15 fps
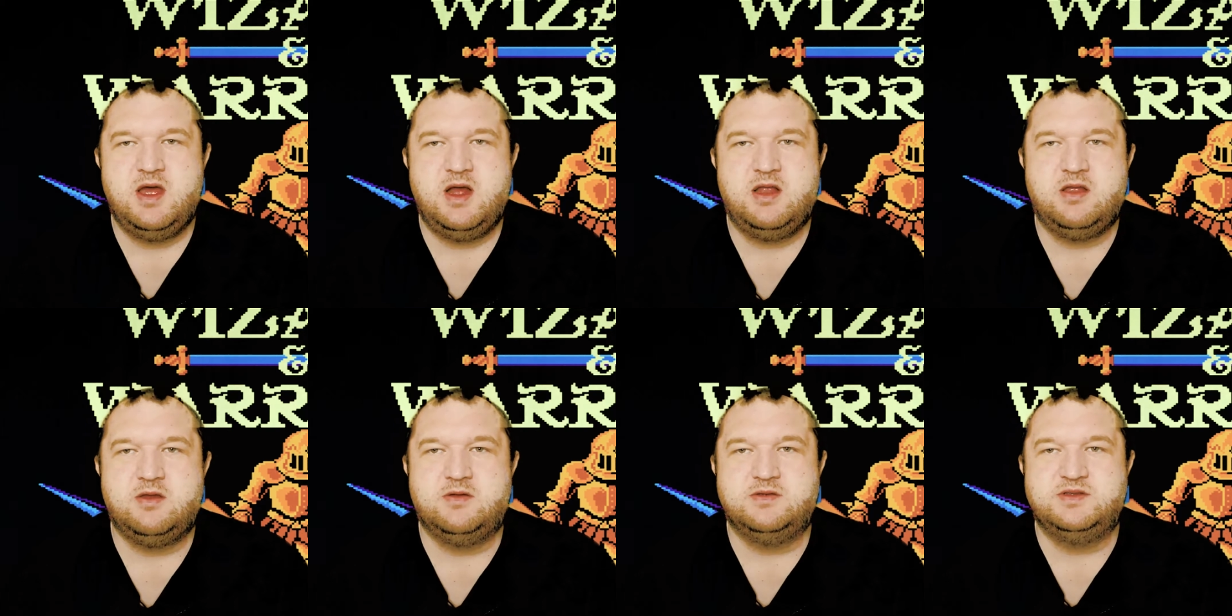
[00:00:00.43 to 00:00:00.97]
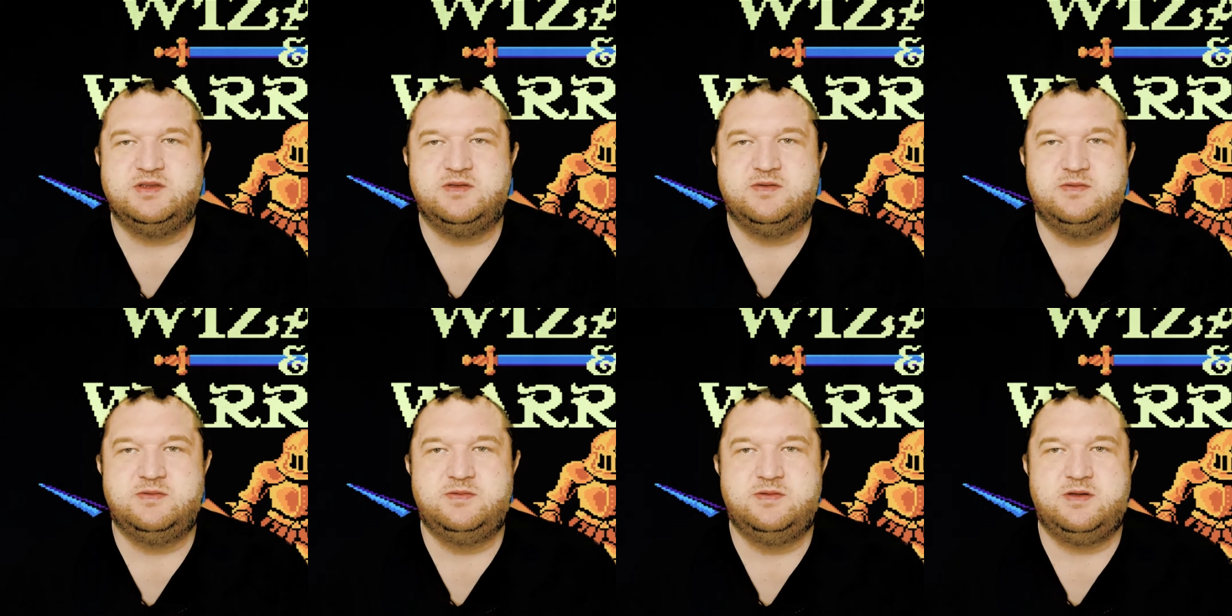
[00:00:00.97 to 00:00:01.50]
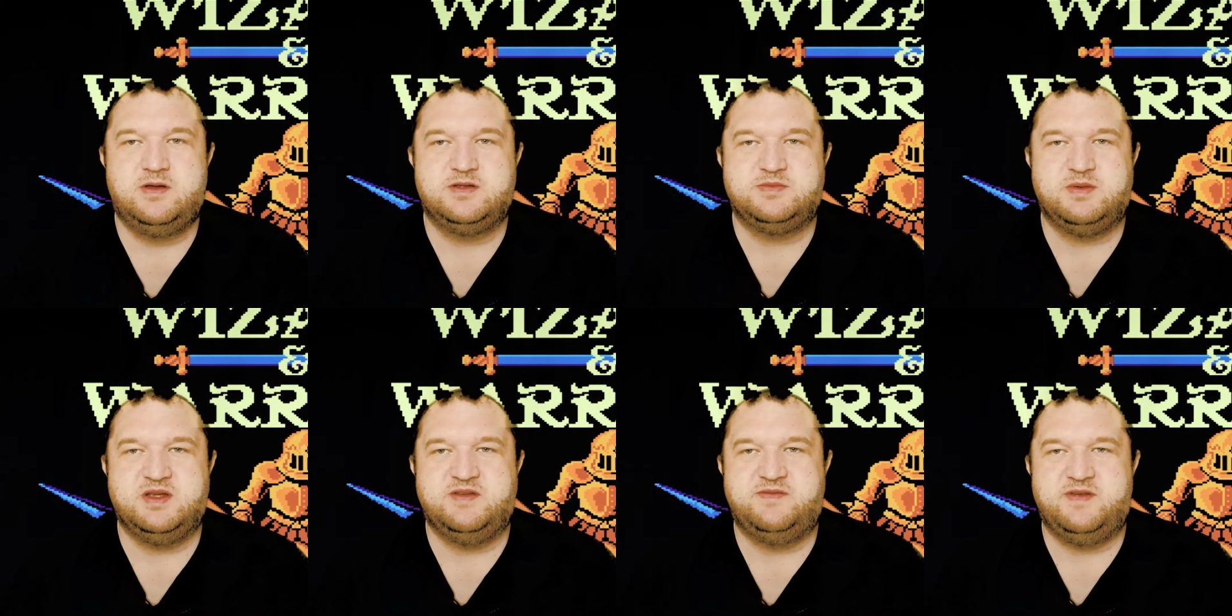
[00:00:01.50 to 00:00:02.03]
Hello, it's you. Oh,
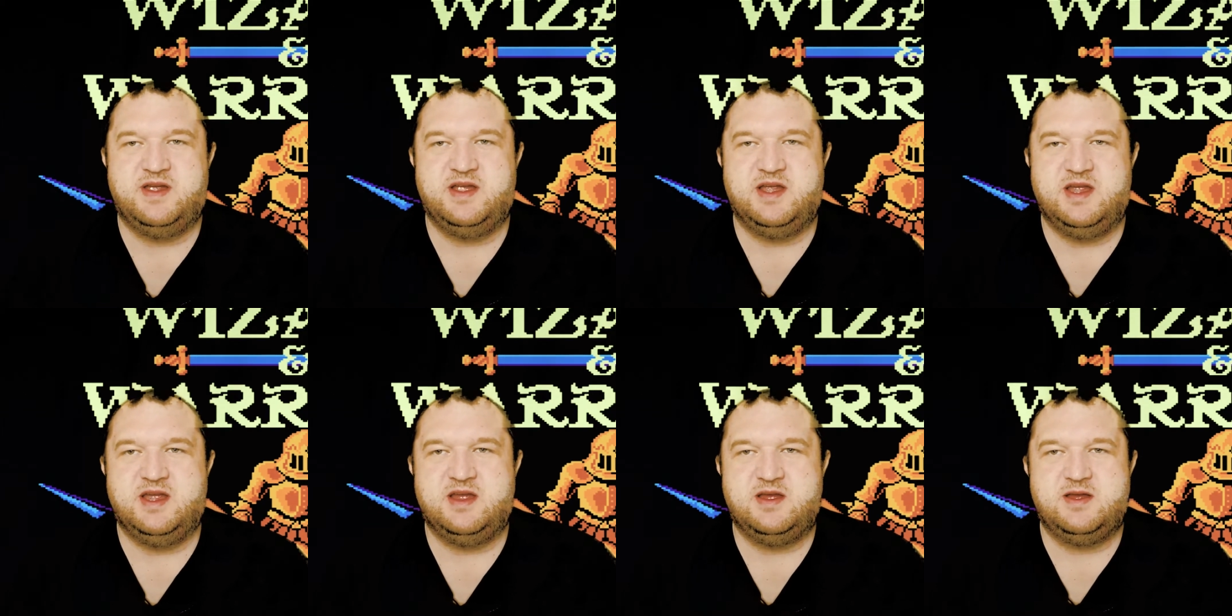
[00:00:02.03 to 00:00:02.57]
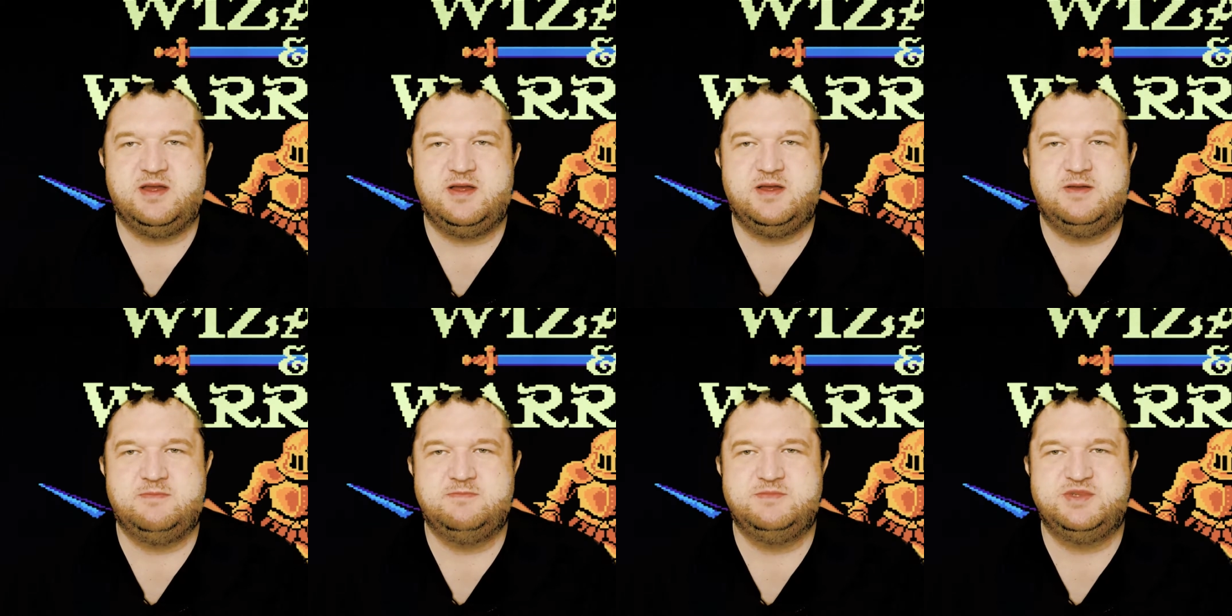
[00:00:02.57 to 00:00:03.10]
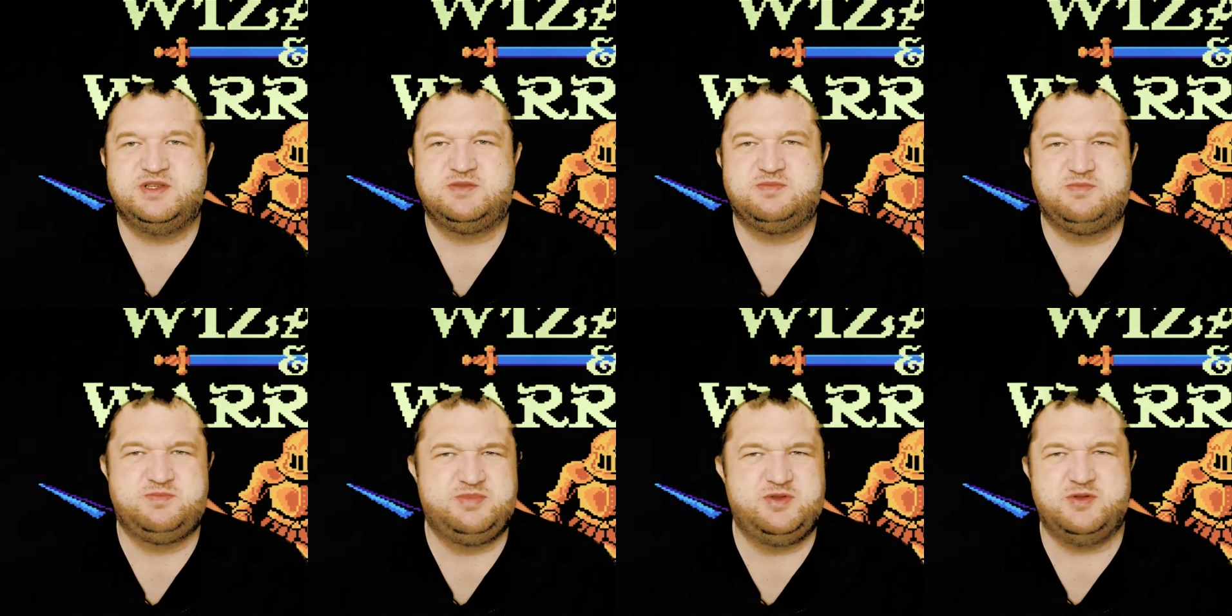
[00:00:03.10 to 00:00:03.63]
me, Feng here. I'm um, just
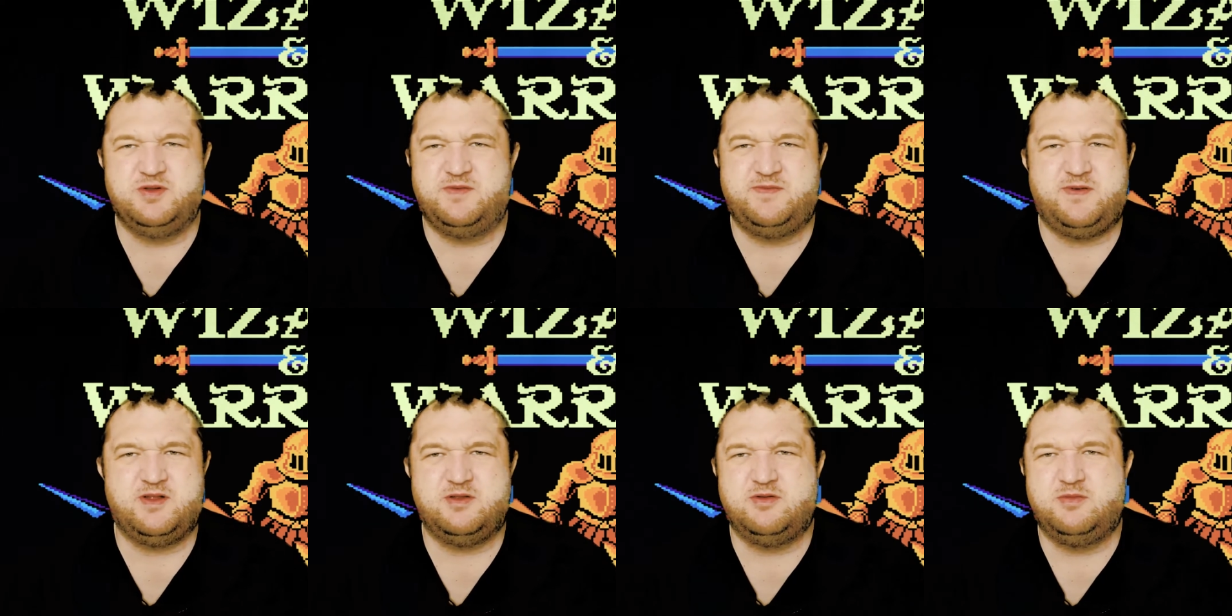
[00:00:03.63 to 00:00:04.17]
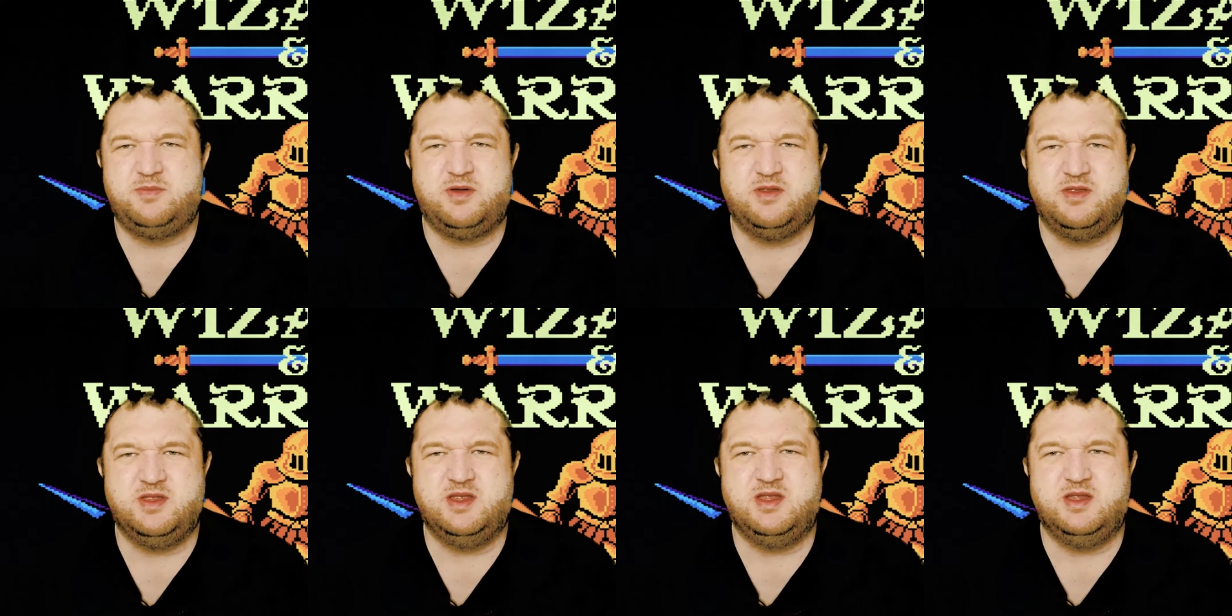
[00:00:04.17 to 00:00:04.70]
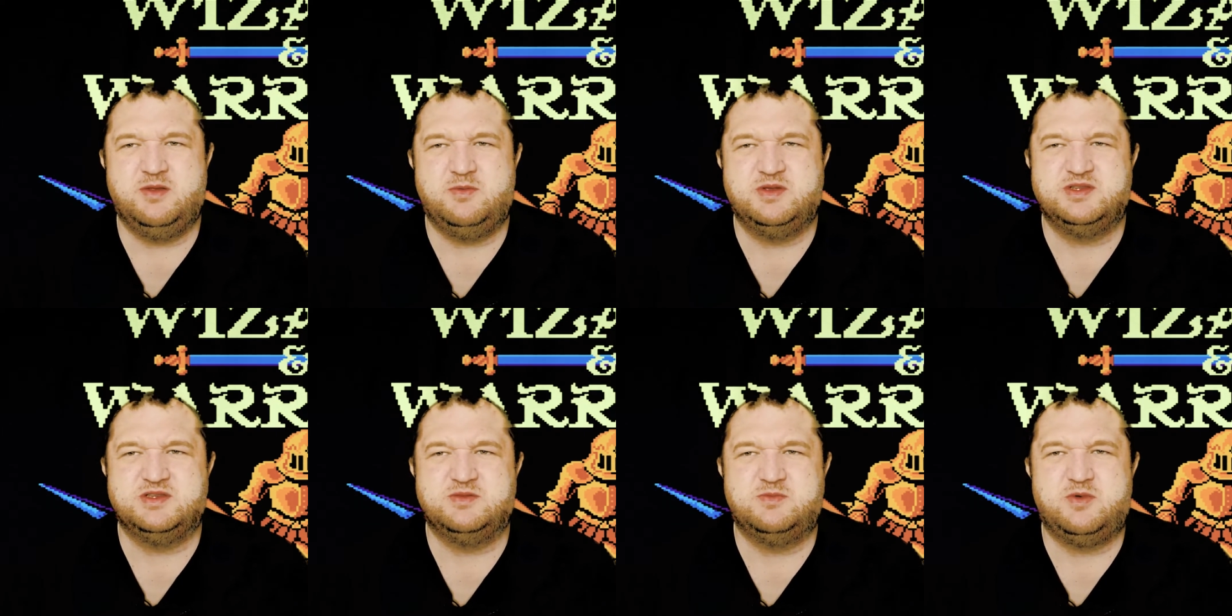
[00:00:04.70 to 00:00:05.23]
doing a follow-up on the
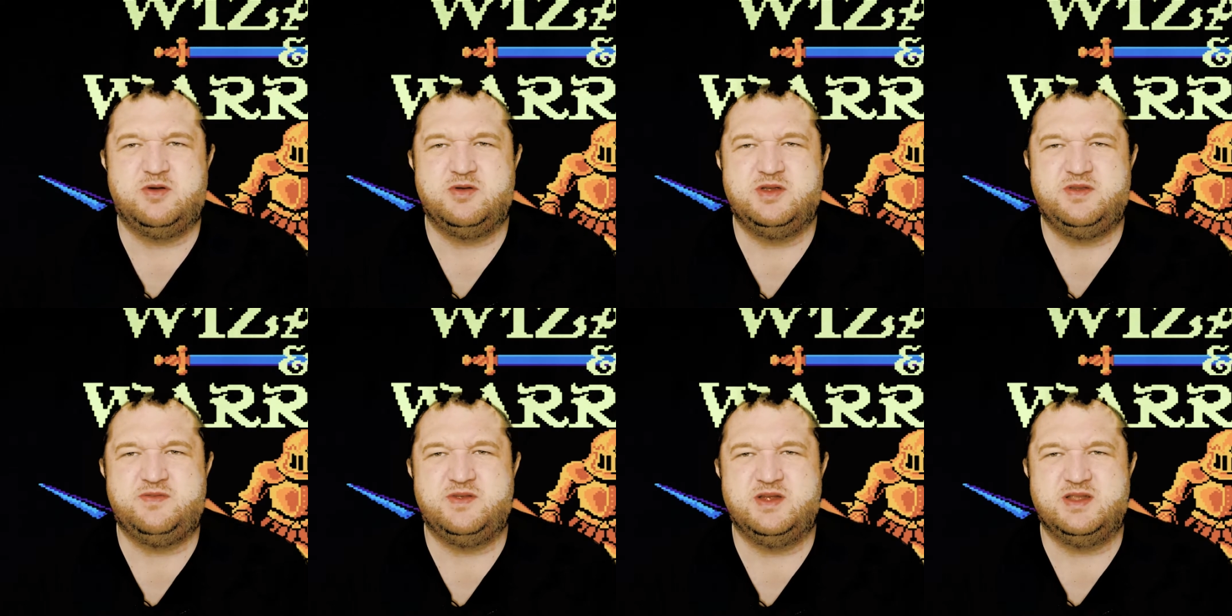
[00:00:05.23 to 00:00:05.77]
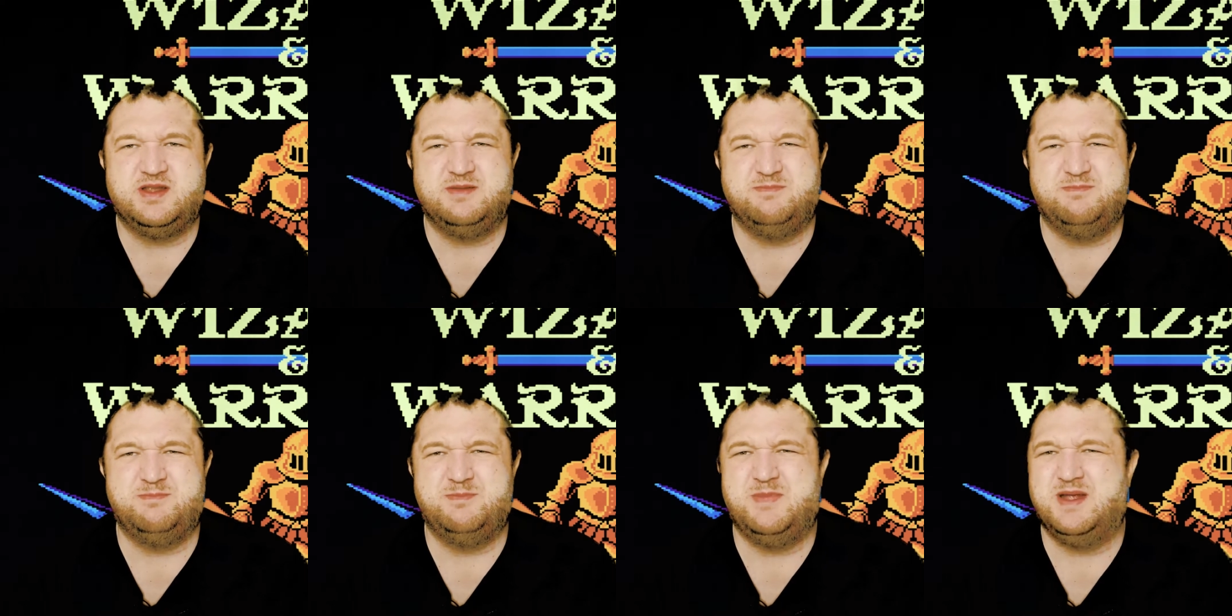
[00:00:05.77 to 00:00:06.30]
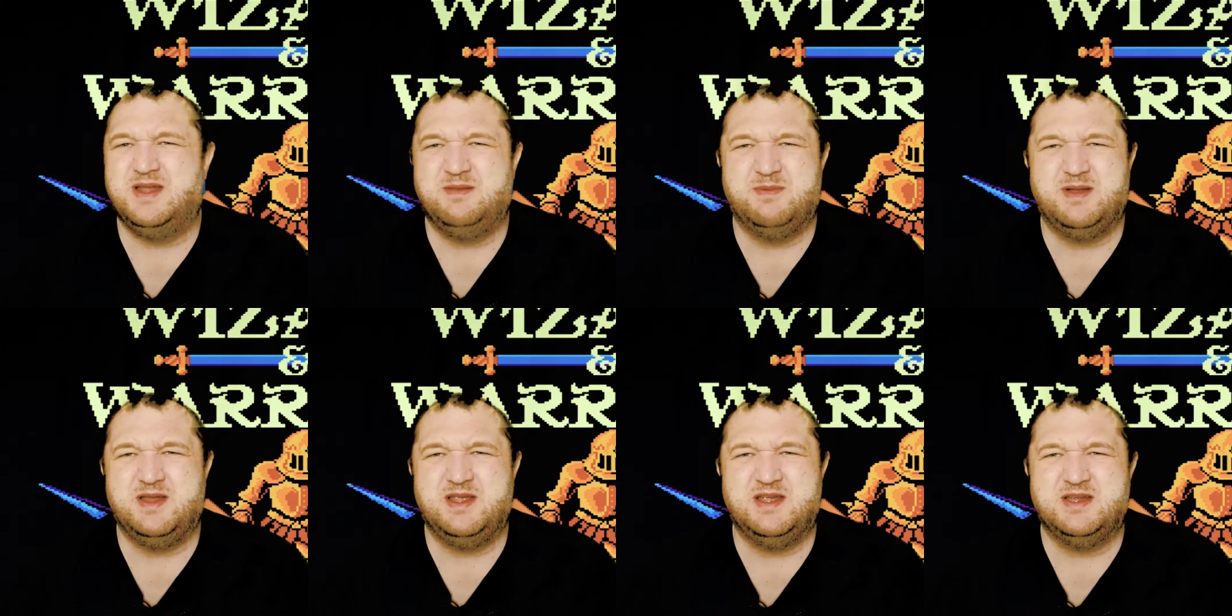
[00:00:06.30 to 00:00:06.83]
Wizards and Warriors thing I did many,
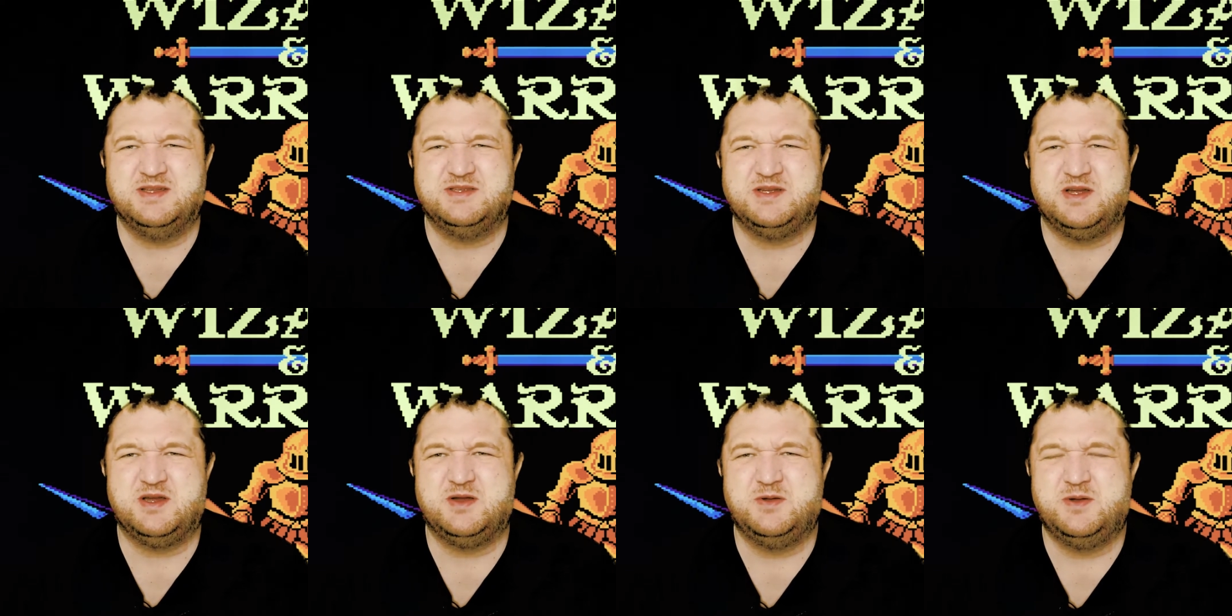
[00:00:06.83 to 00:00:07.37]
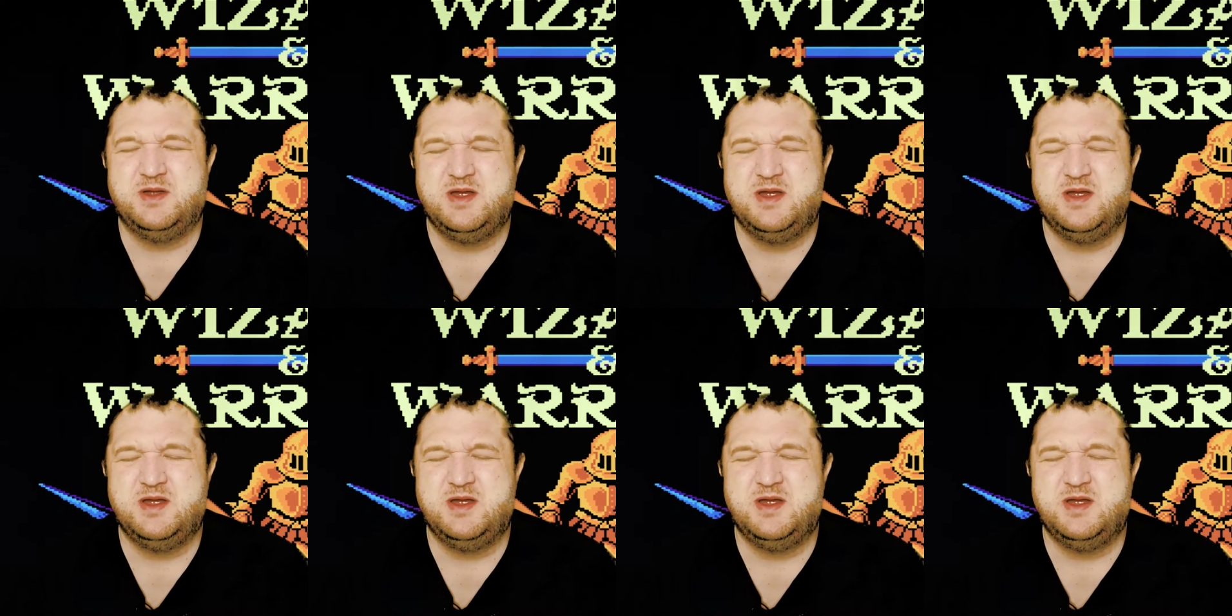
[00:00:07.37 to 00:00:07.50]
many years ago.